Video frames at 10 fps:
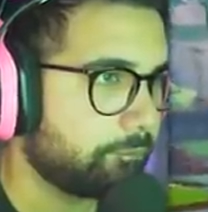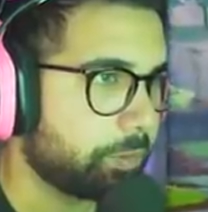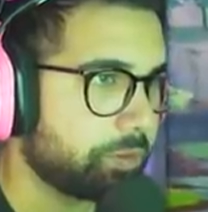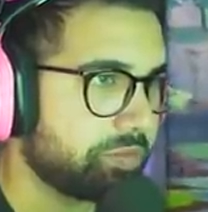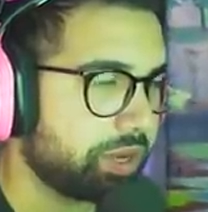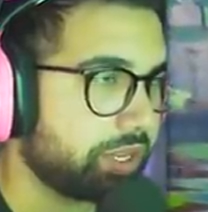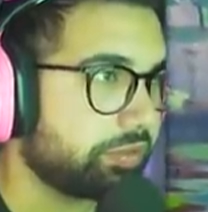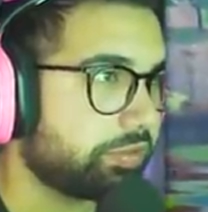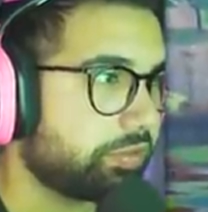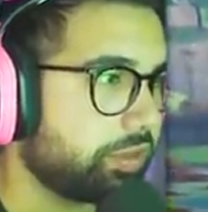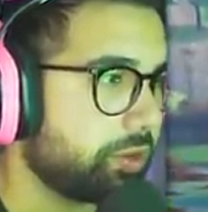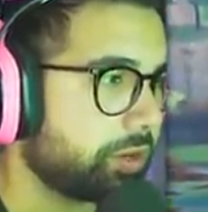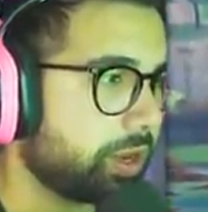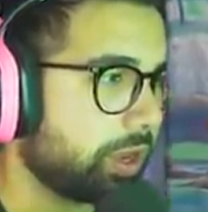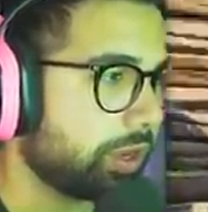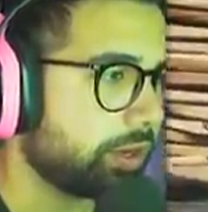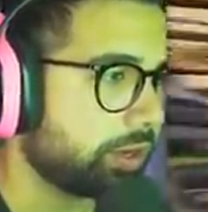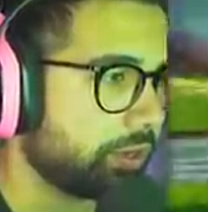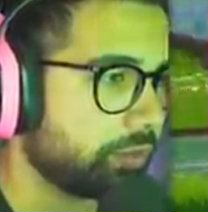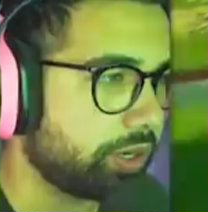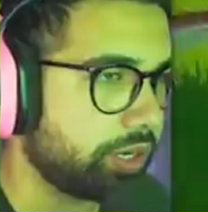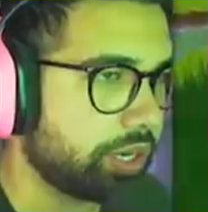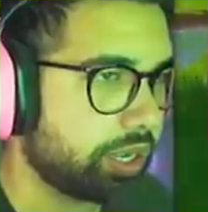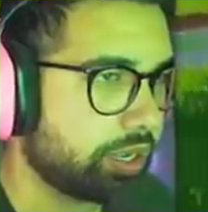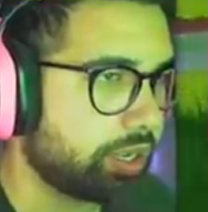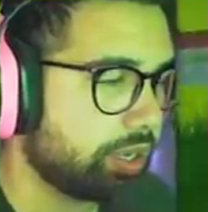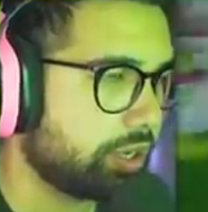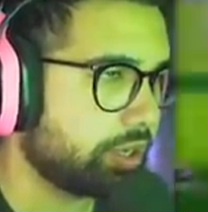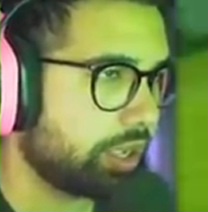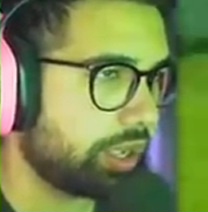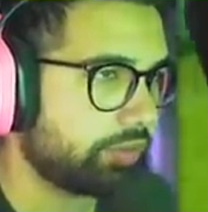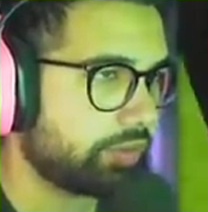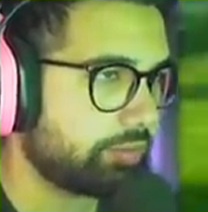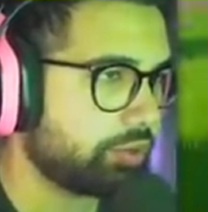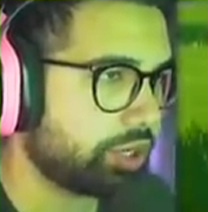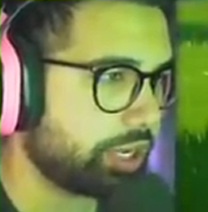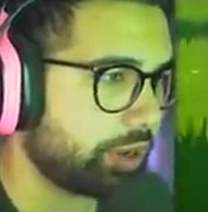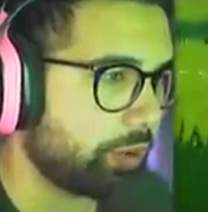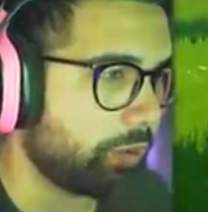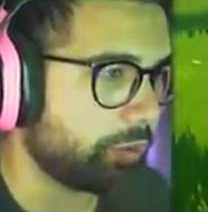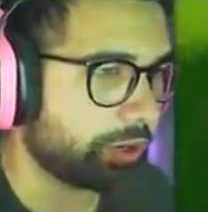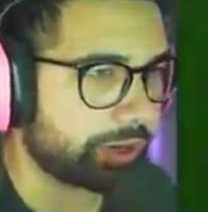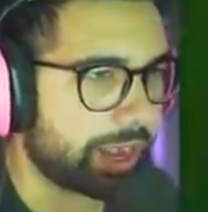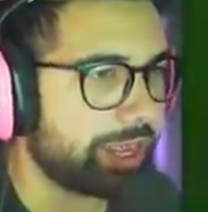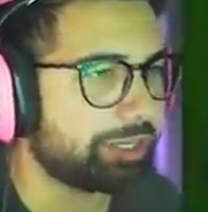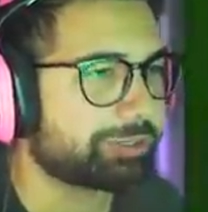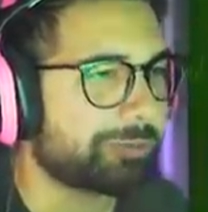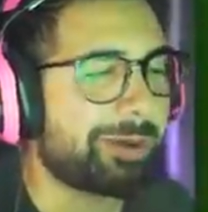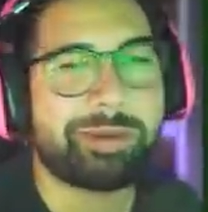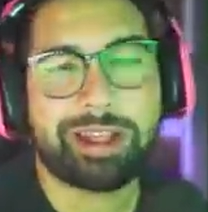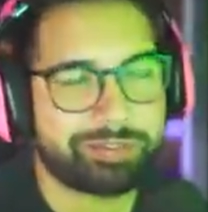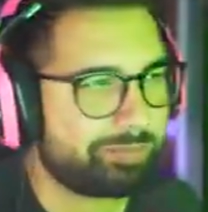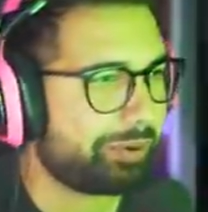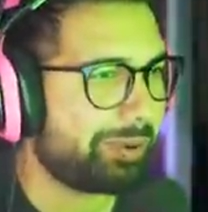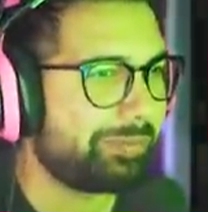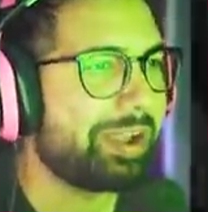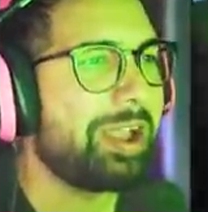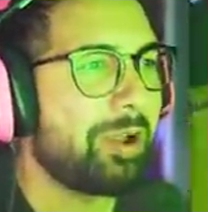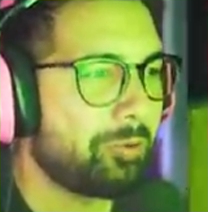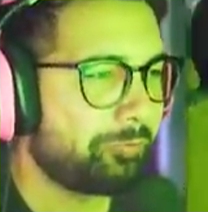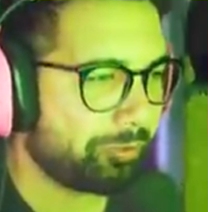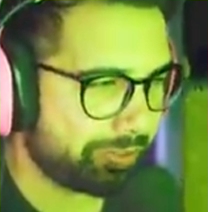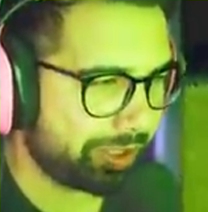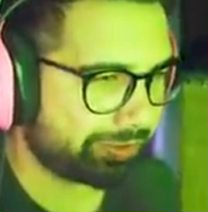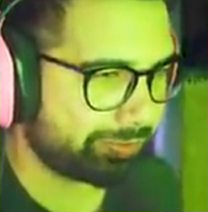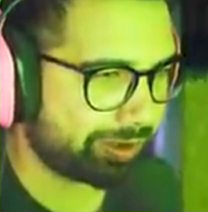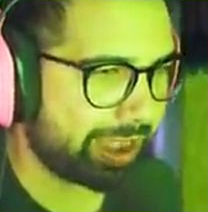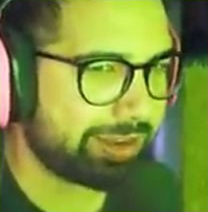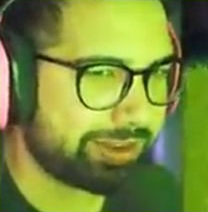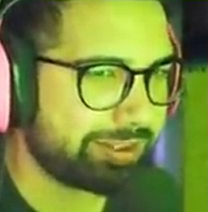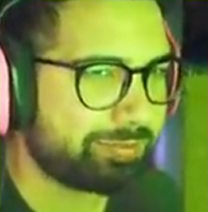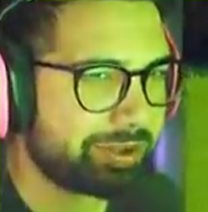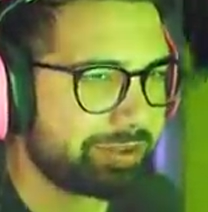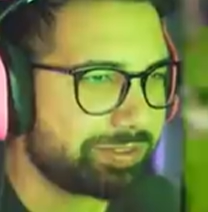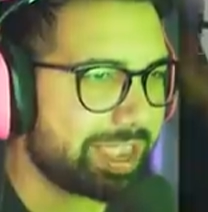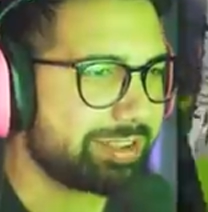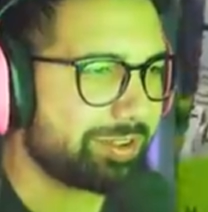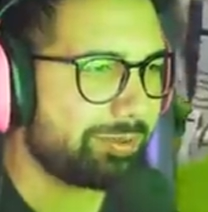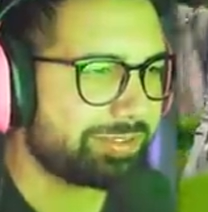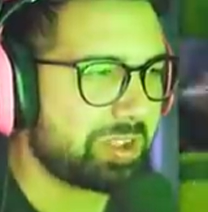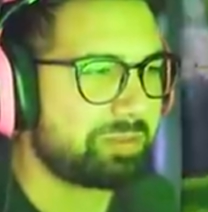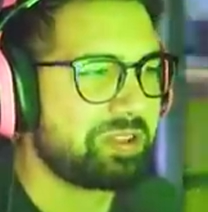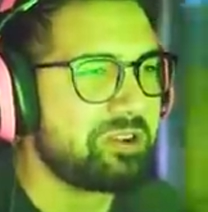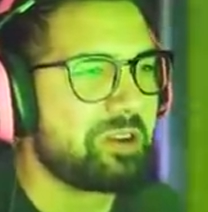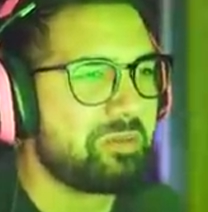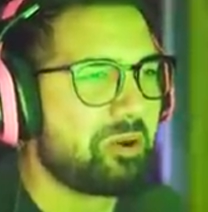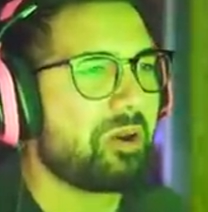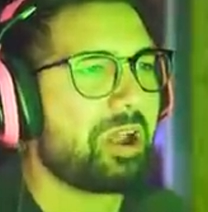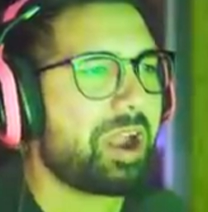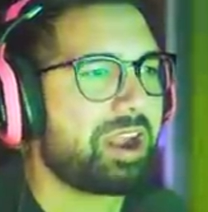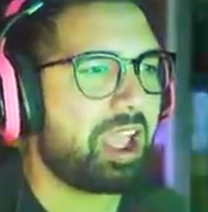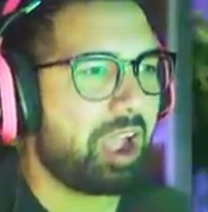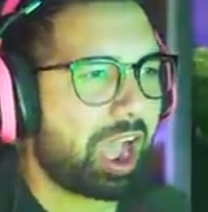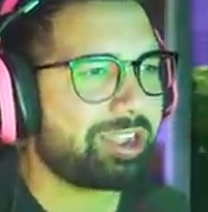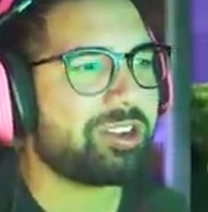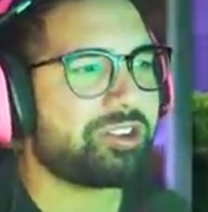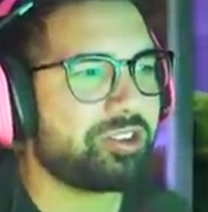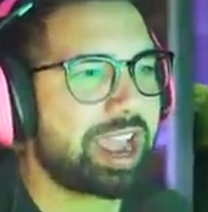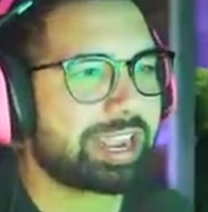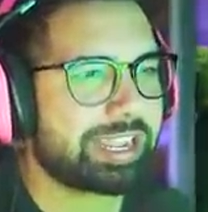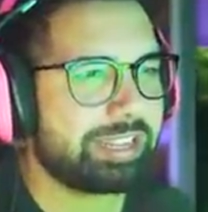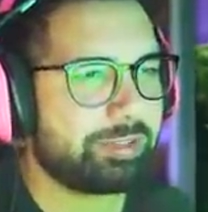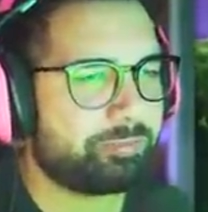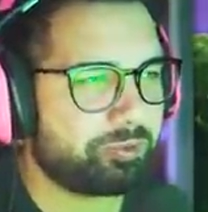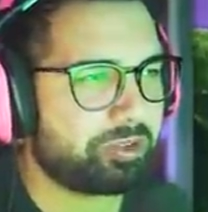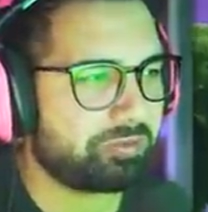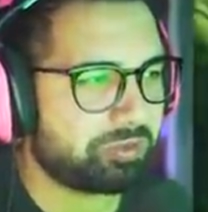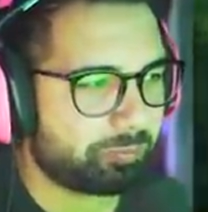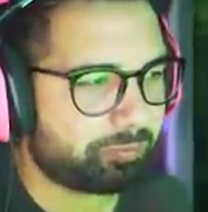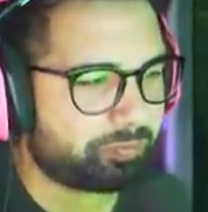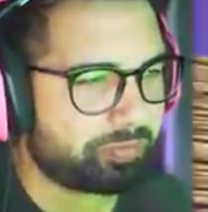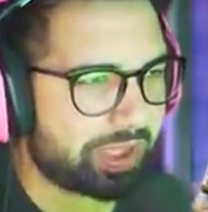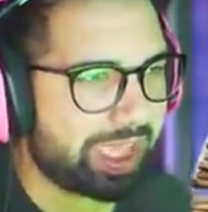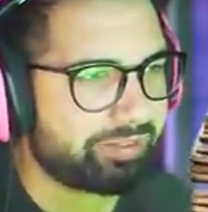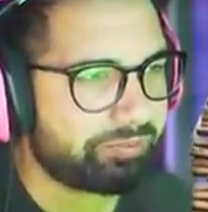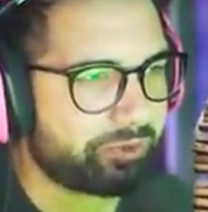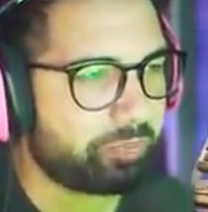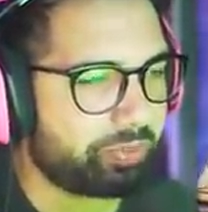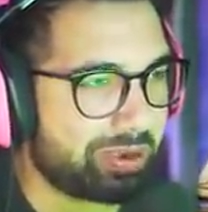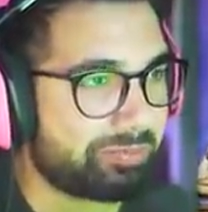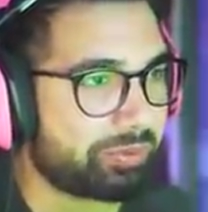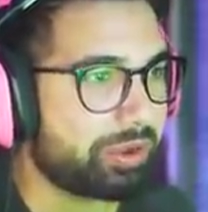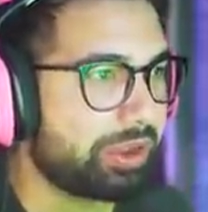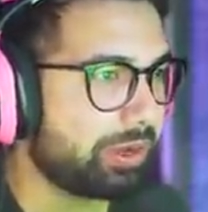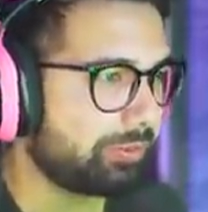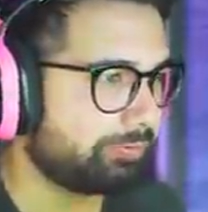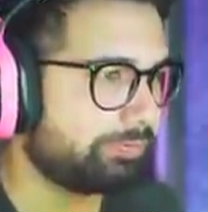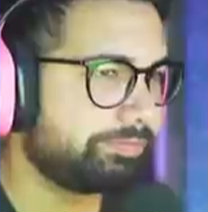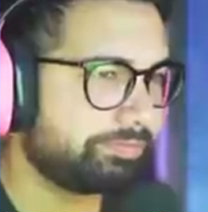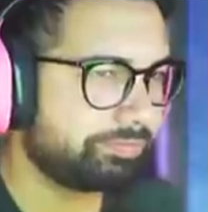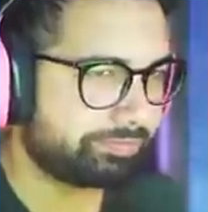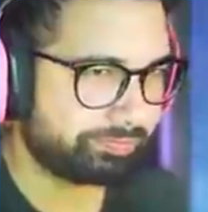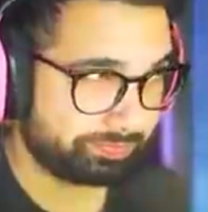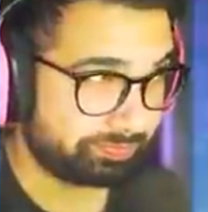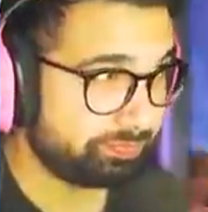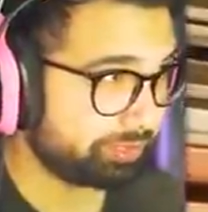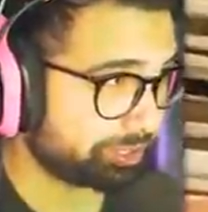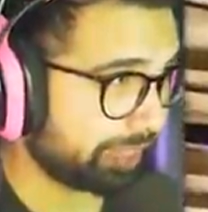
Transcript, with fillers: More minis. Dear God. A green S M G. Oh, look. I'm gonna swap out the pump for this, okay? Just because you guys always tell me, you're a moron. How could you not get the, the, the, the heavy for the pump? So